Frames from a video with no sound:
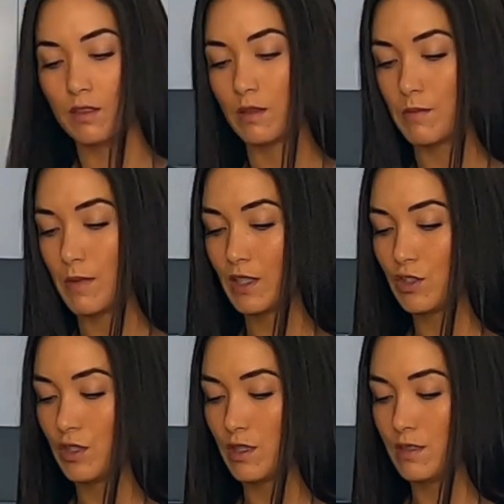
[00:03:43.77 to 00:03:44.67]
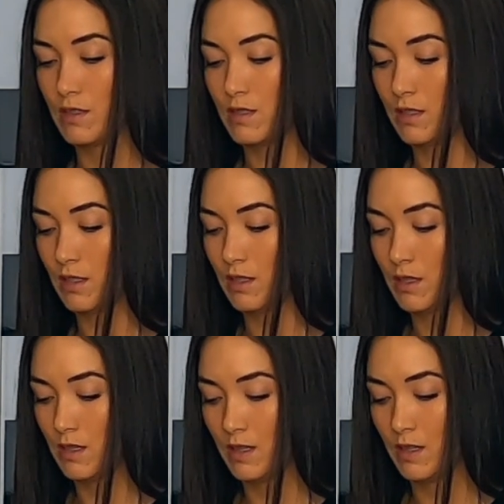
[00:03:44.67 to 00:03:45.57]
the mixture
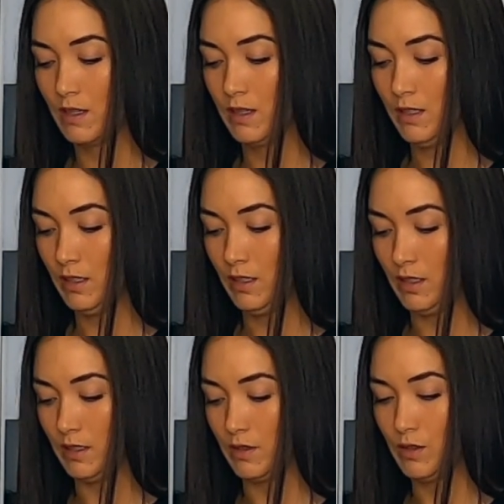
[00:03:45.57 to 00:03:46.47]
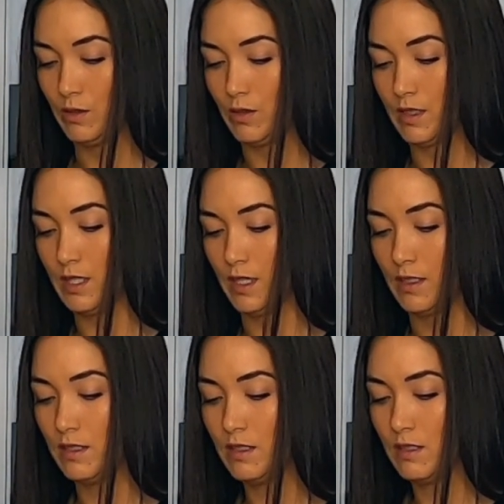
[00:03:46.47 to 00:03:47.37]
into the
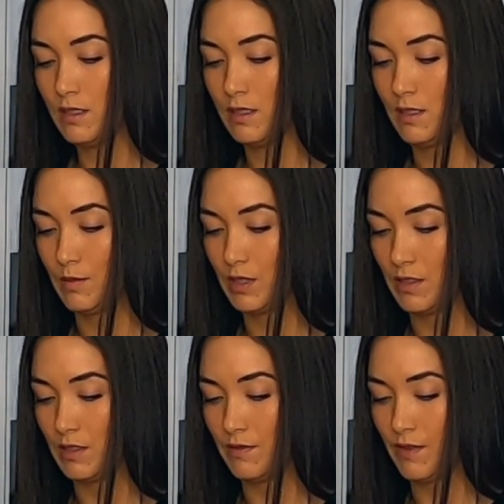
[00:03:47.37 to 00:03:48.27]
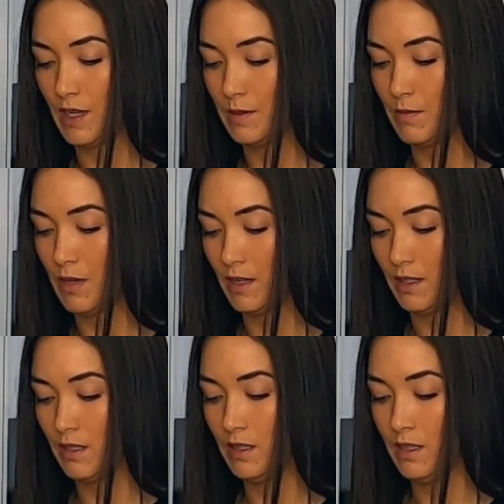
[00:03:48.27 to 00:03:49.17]
tins. I'm just going to divide mine
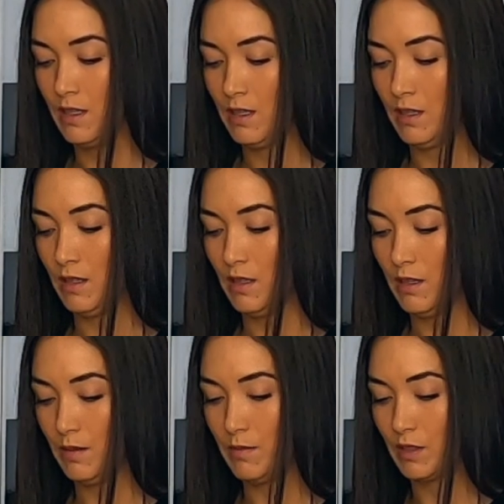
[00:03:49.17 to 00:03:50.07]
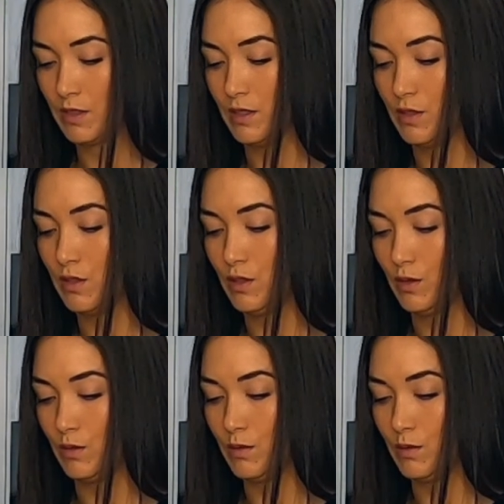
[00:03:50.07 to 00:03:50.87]
amongst the 2.